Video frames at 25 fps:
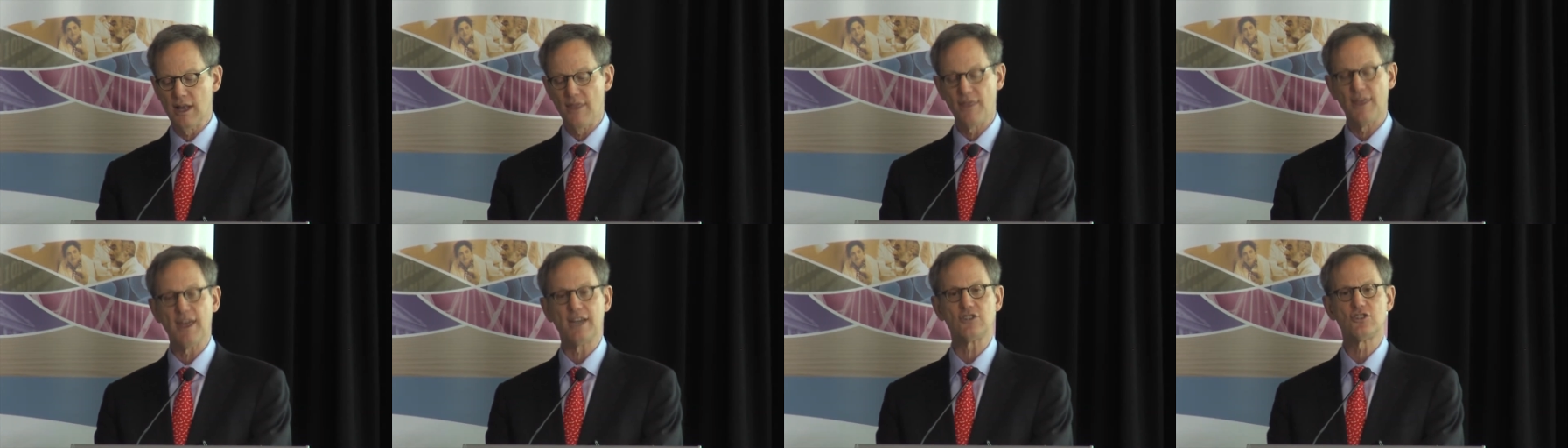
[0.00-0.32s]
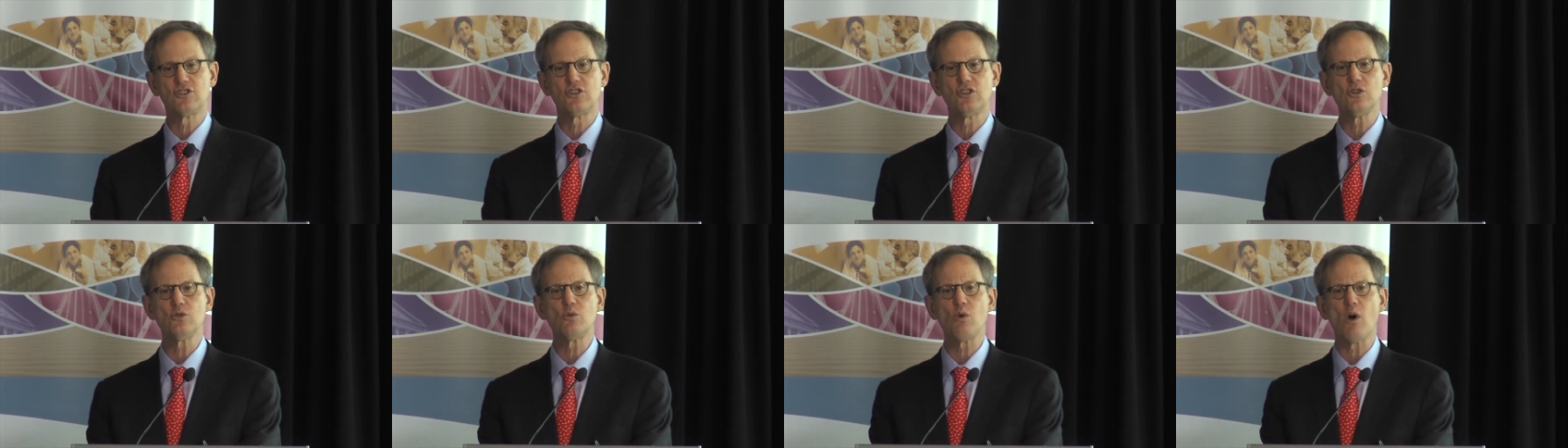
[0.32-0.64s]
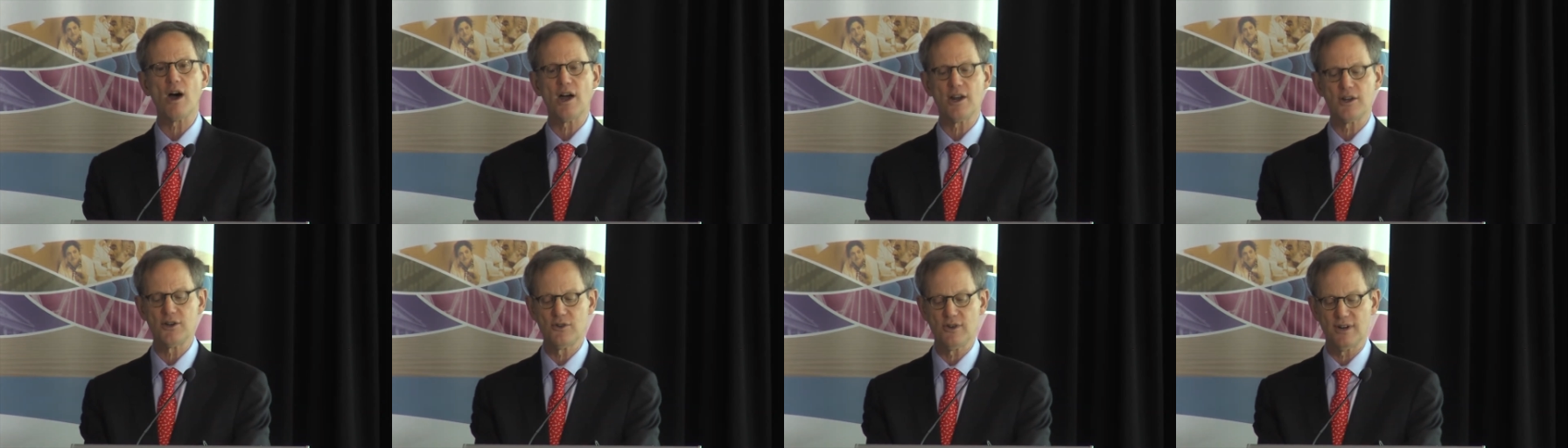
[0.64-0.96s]
than
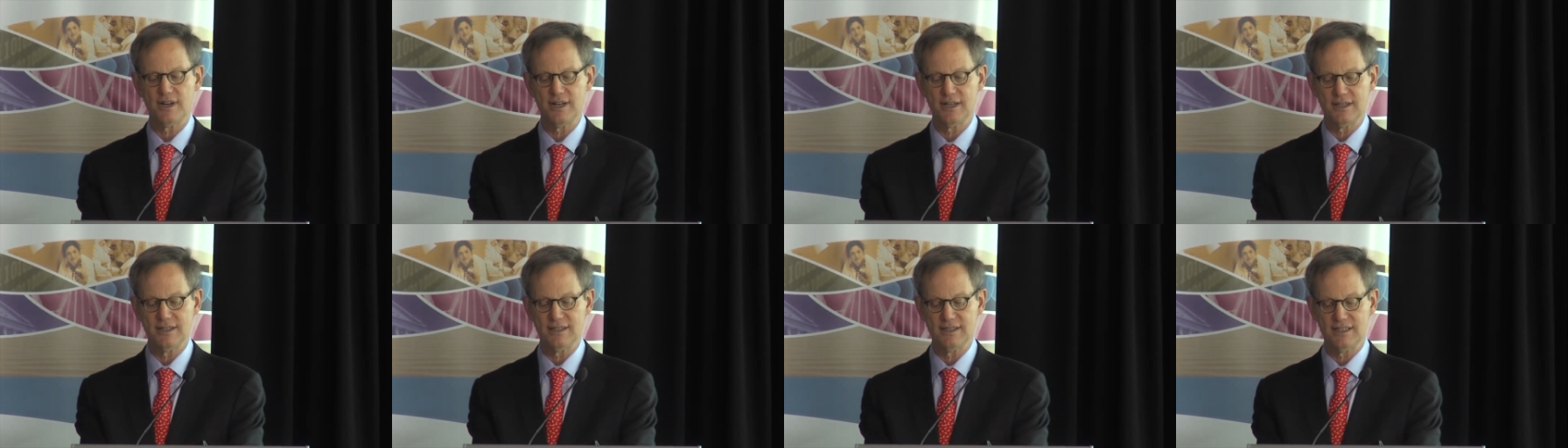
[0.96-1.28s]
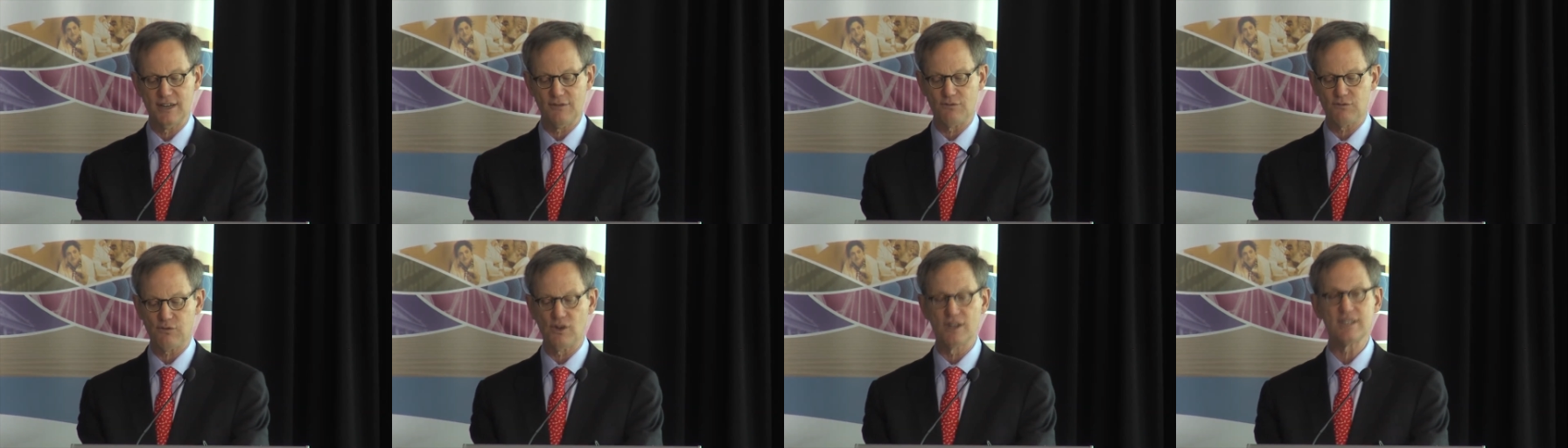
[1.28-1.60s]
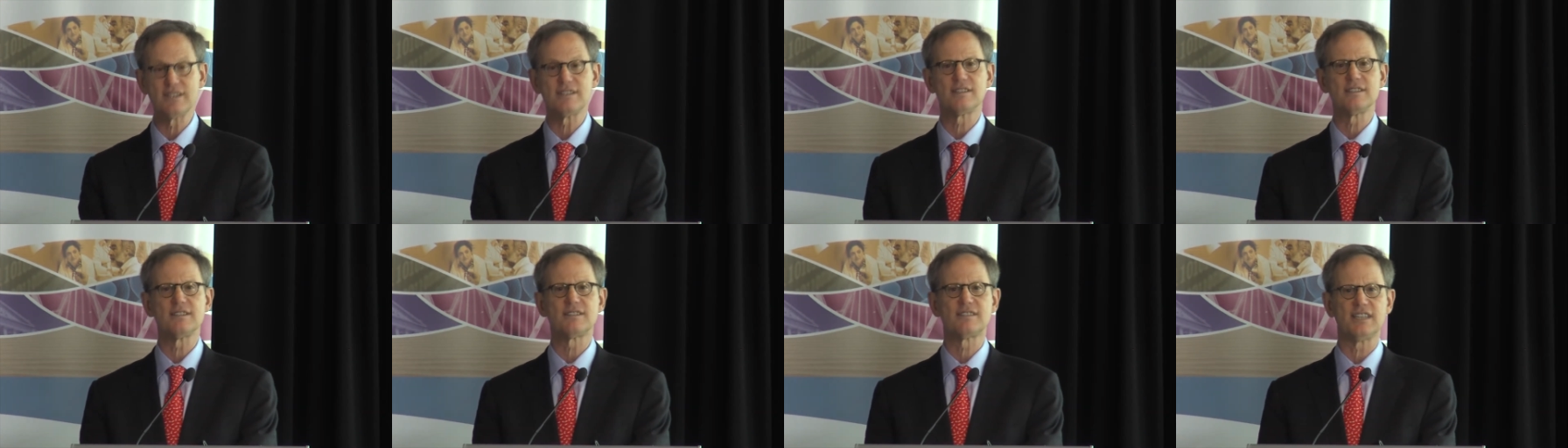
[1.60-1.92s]
200
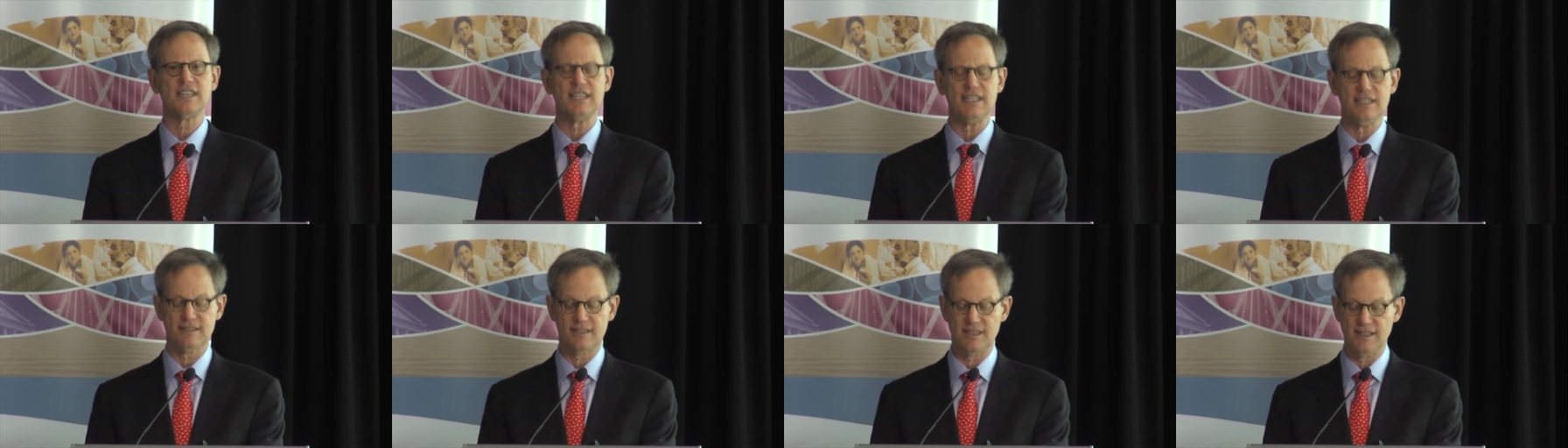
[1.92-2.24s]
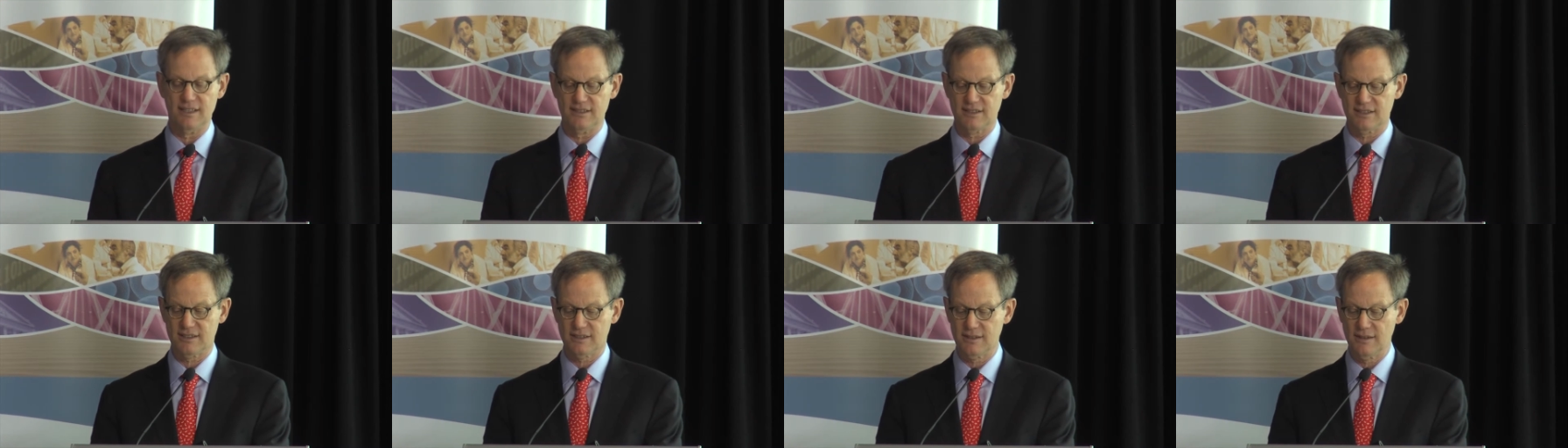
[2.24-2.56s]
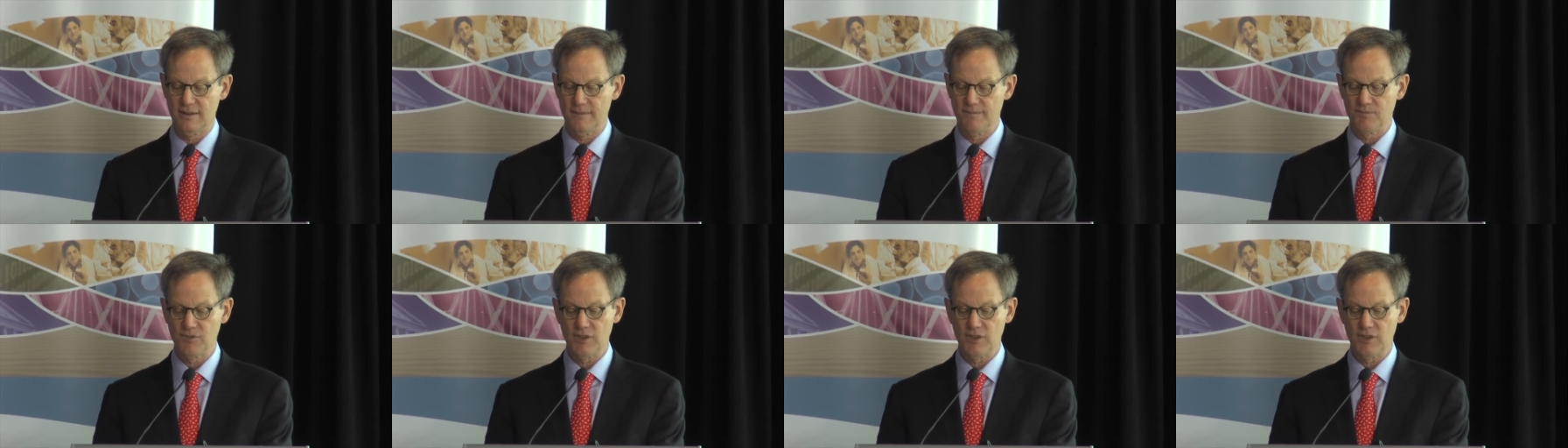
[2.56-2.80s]
different diseases.